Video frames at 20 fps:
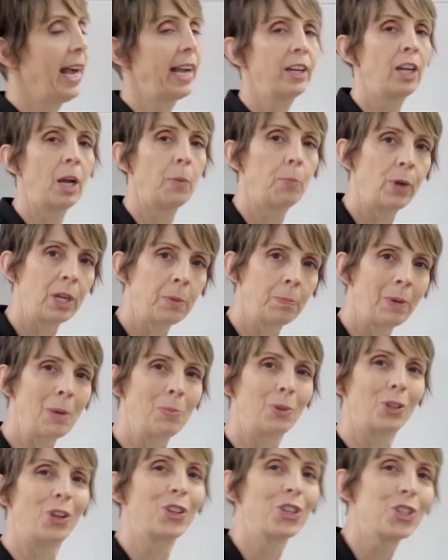can I bring
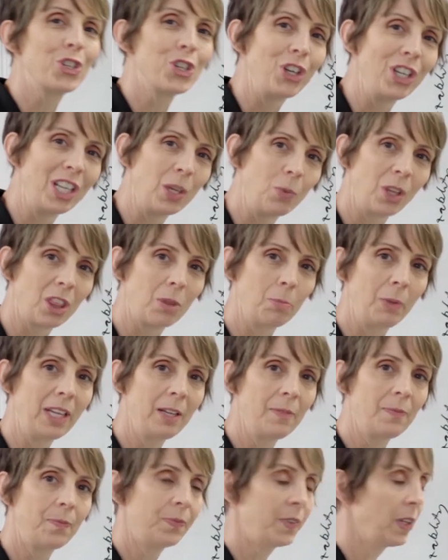people on the journey with
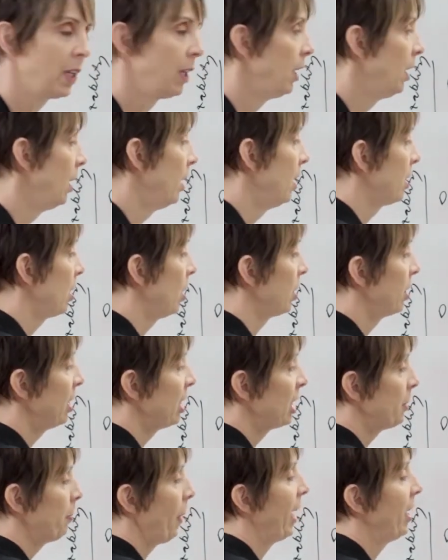me? So it's
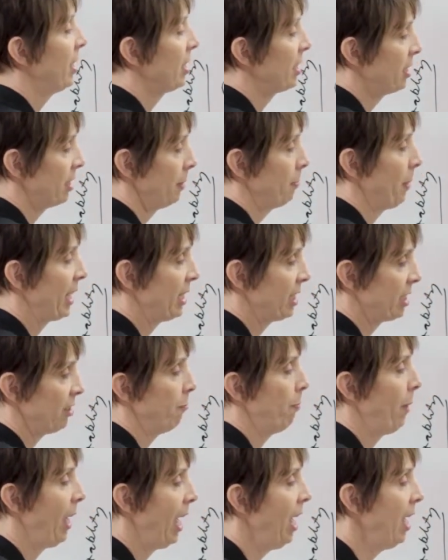this space
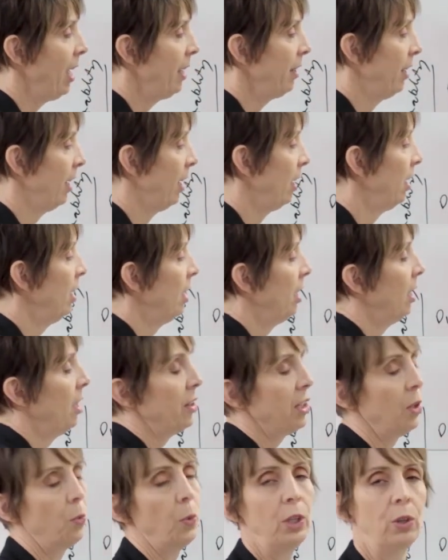of partner
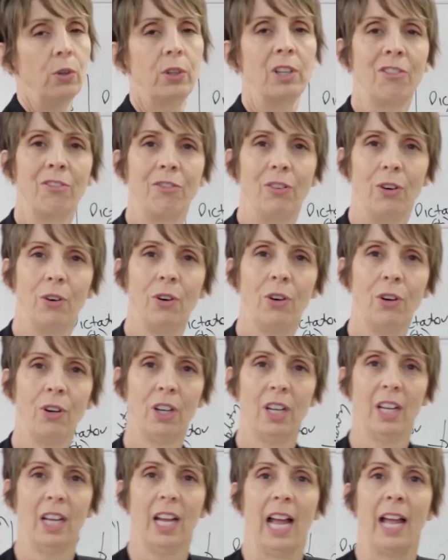that we're looking
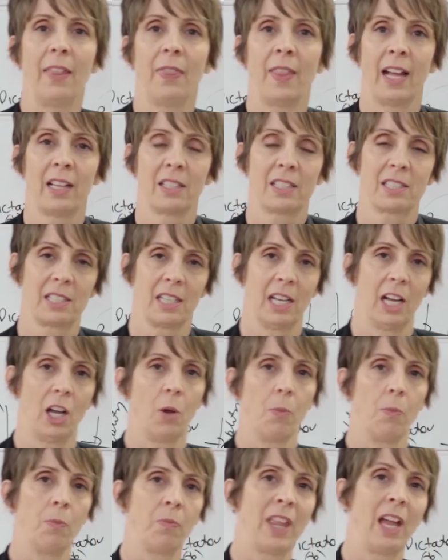for, and that's
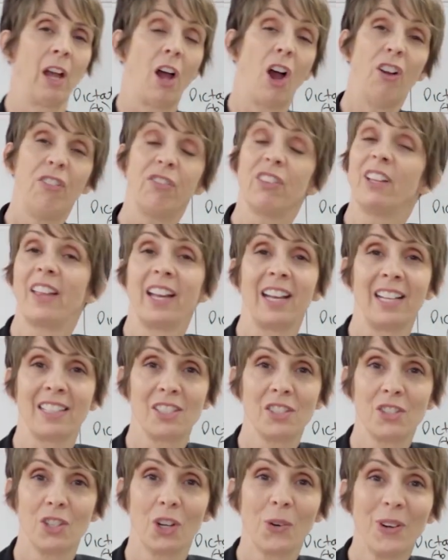hopefully that
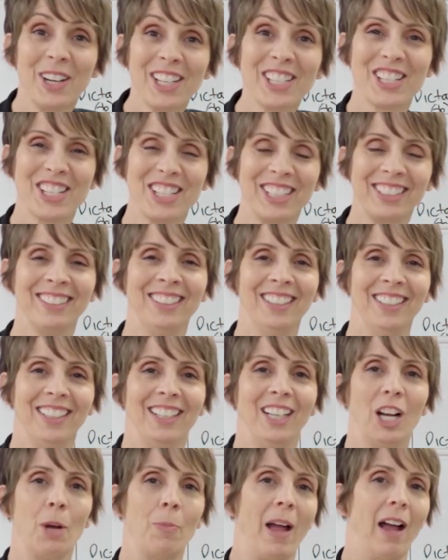answers your question
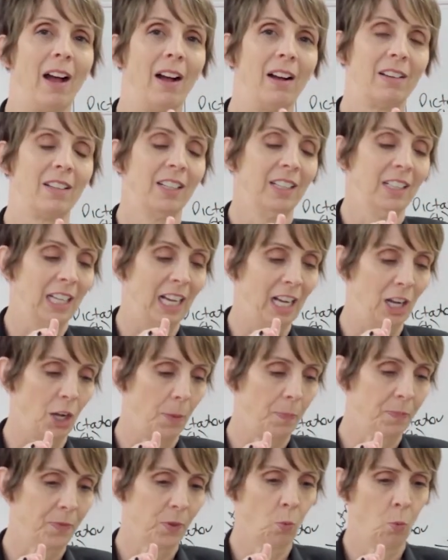about
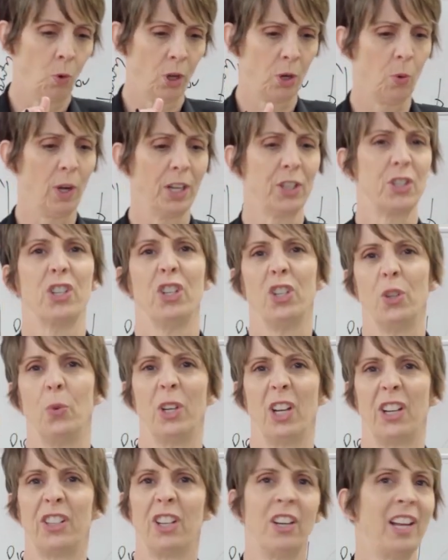what do I do
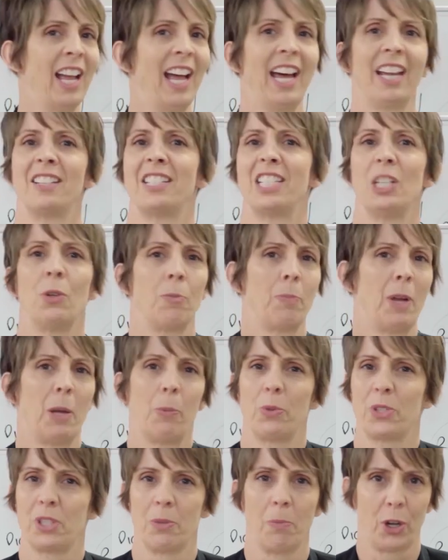when I don't know how to deal with
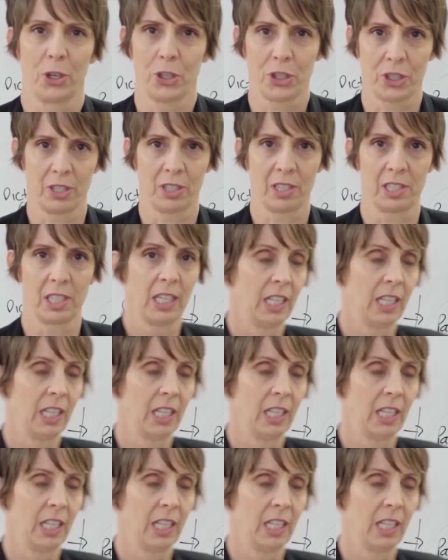people's emotions.